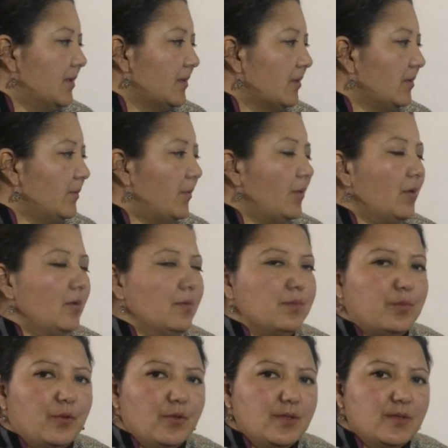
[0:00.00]
So the
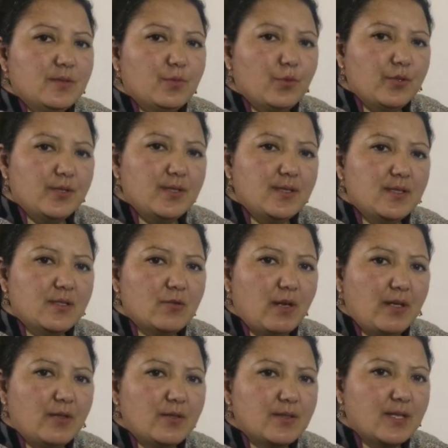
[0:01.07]
poetess is
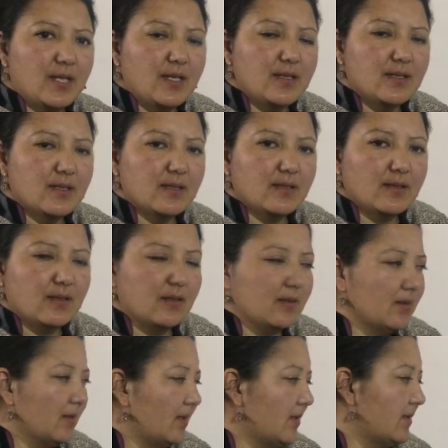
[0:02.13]
trying to say
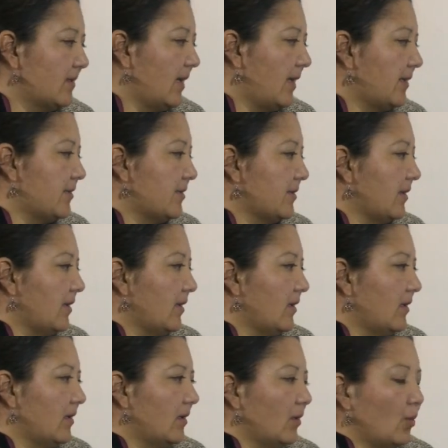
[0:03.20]
is that
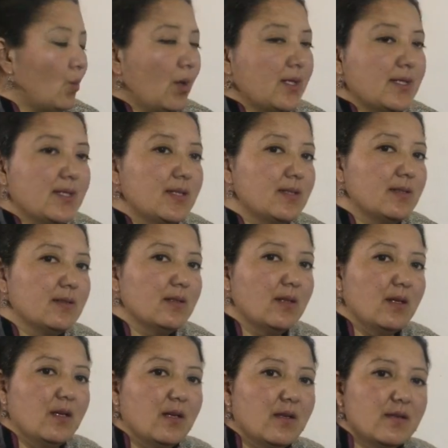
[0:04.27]
what is
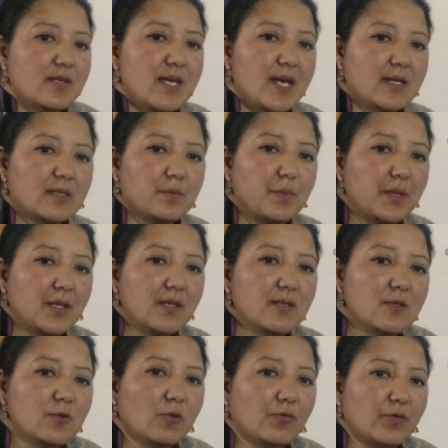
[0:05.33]
the
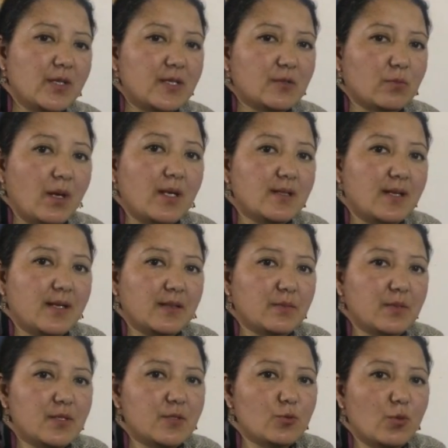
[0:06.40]
experience of these wild
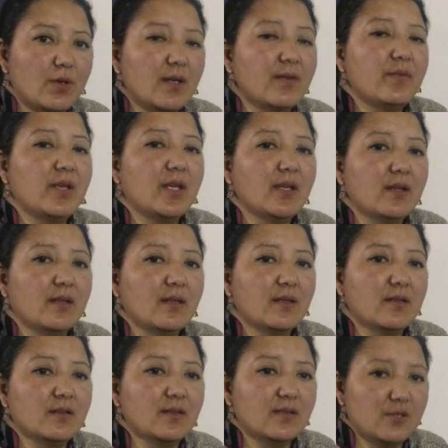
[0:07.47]
animals who are living in
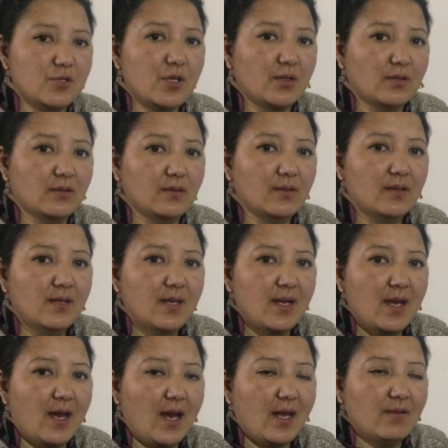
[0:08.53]
the jungle,
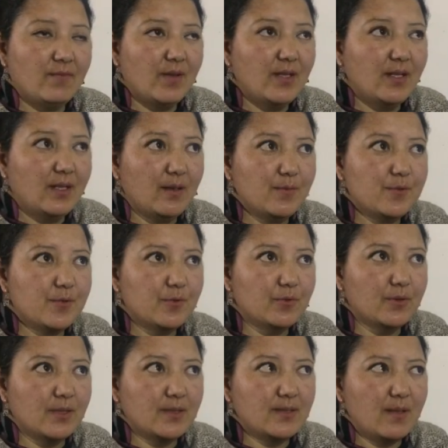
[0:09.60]
and when they come to
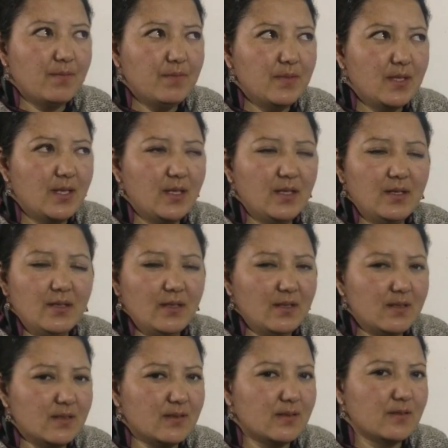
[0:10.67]
know that something
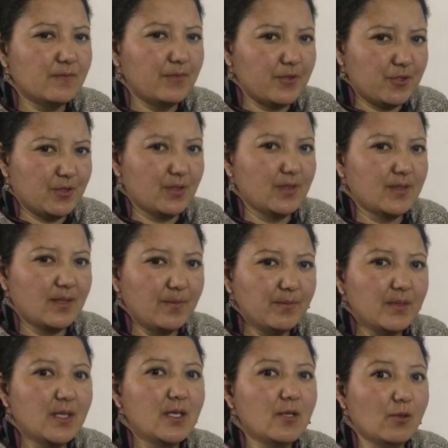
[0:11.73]
is fishy,
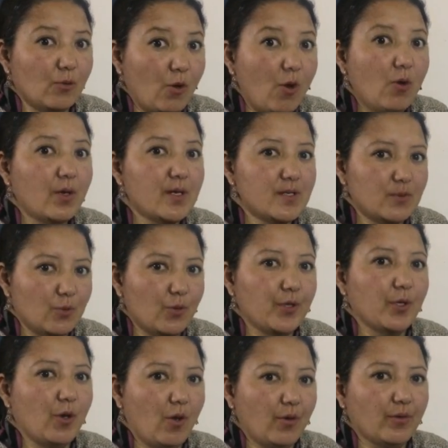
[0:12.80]
something wrong is
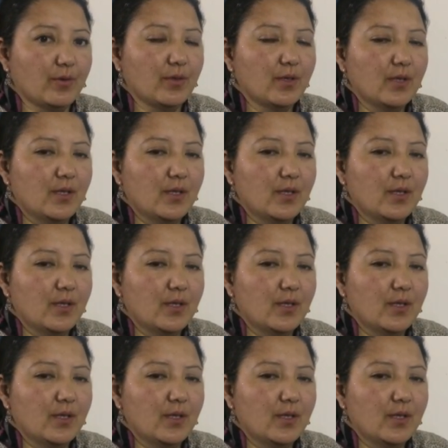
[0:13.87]
going on.